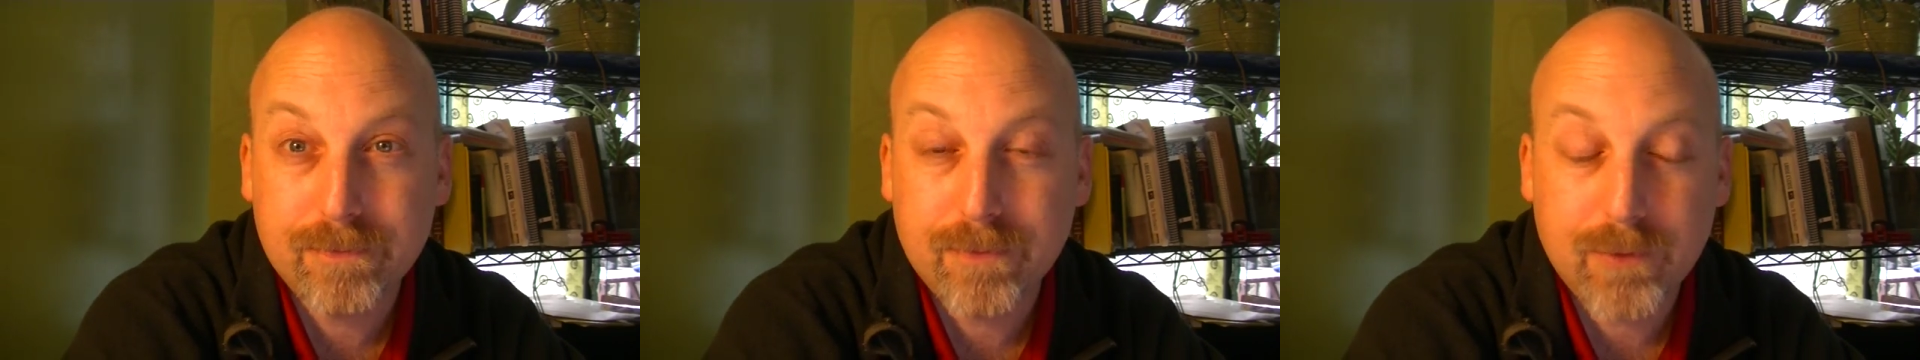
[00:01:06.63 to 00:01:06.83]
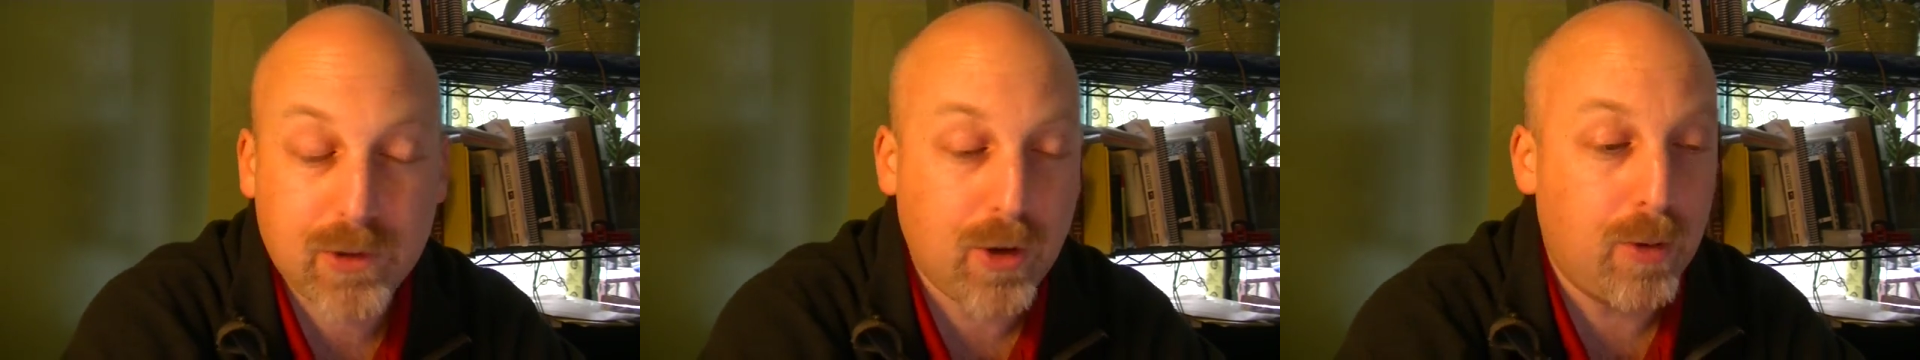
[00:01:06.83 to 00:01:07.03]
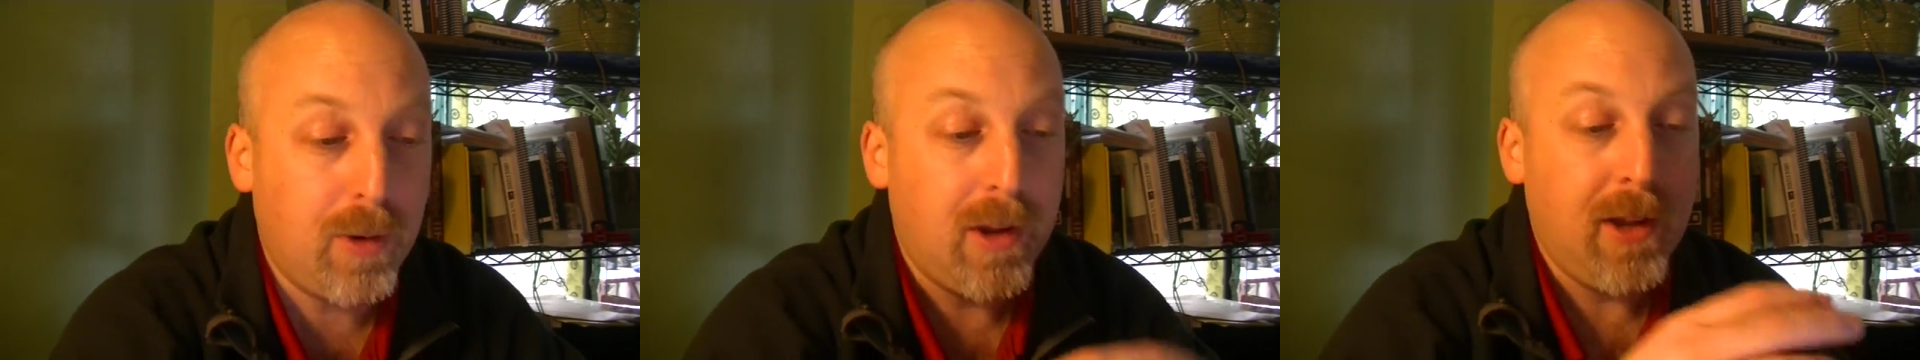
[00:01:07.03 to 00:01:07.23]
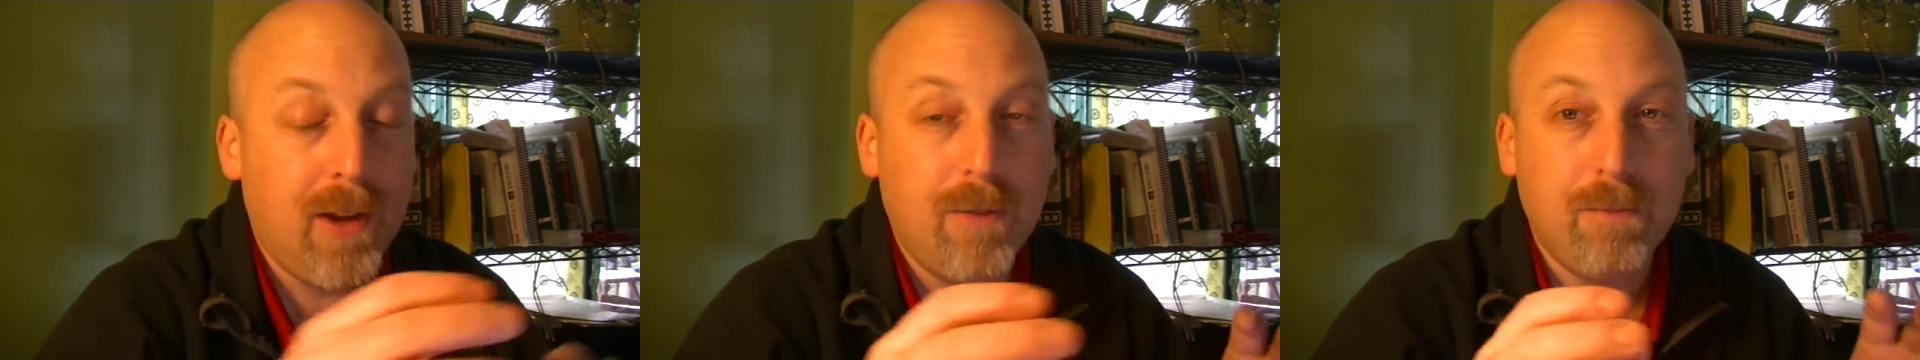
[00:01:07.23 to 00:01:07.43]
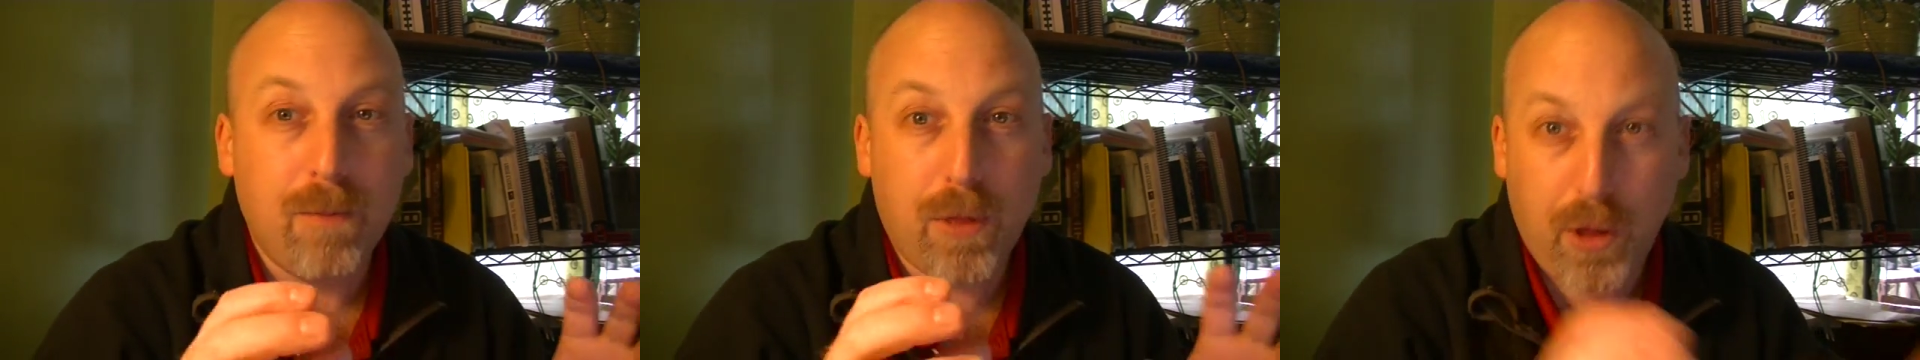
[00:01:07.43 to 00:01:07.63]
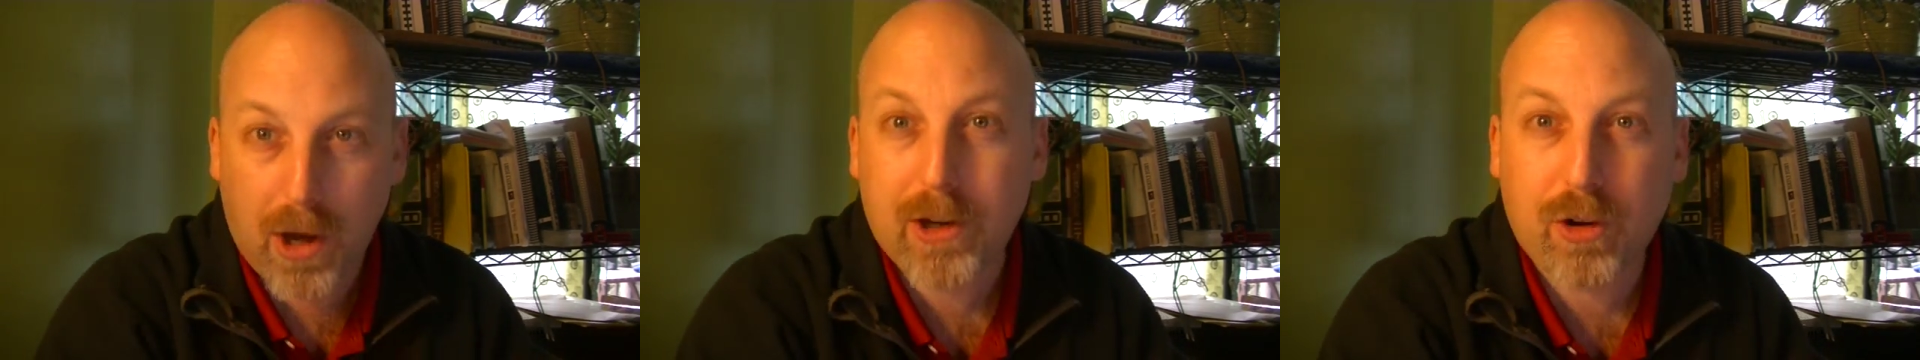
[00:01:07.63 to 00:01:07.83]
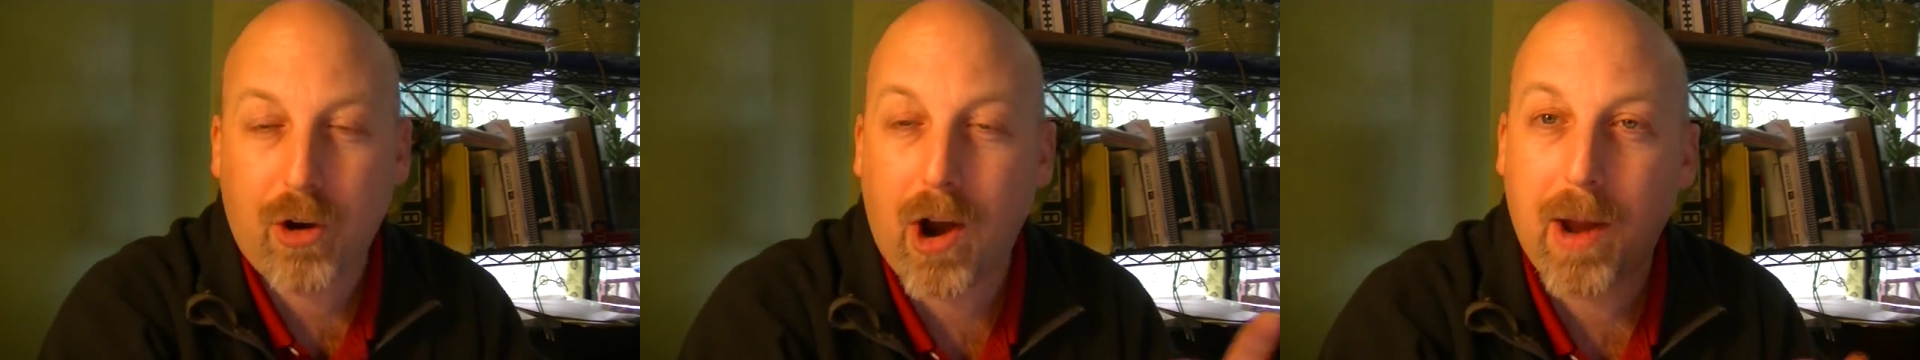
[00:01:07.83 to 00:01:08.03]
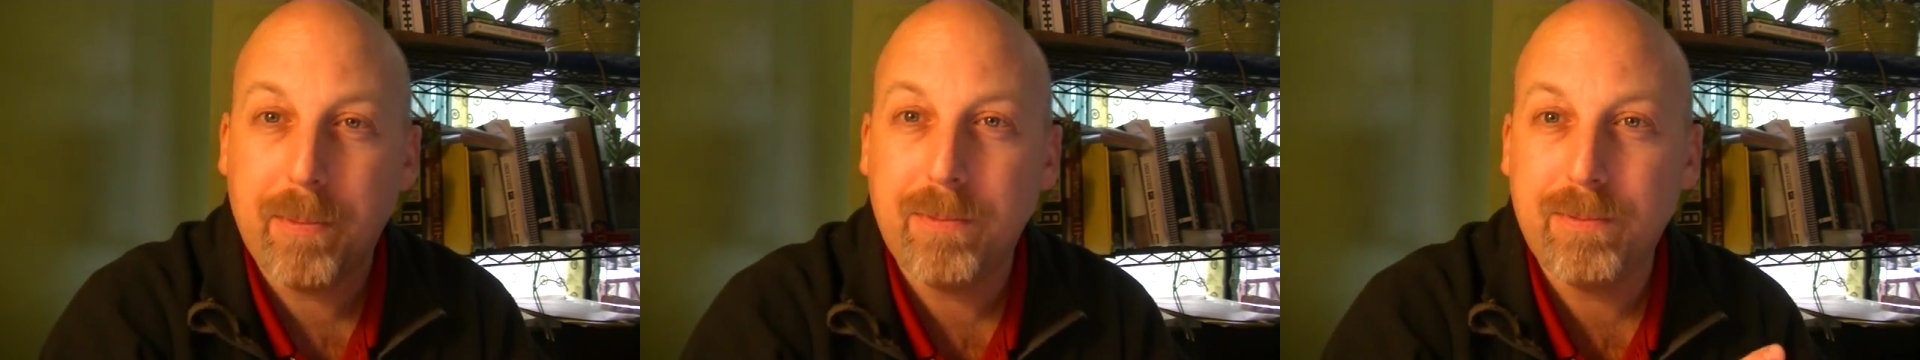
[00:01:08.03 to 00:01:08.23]
So, thought
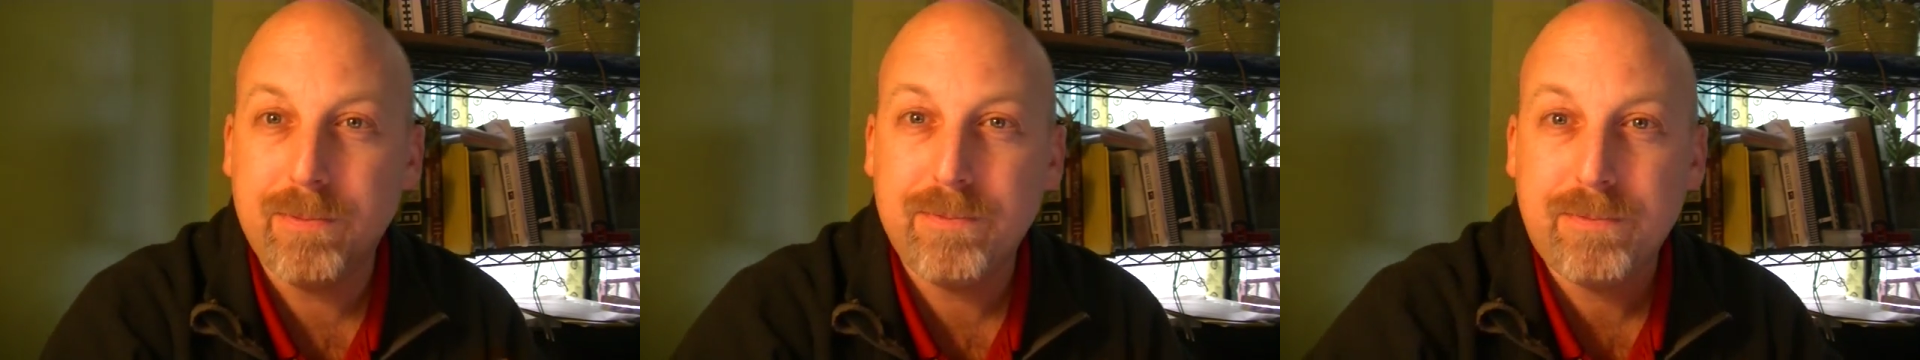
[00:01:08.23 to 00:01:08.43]
crime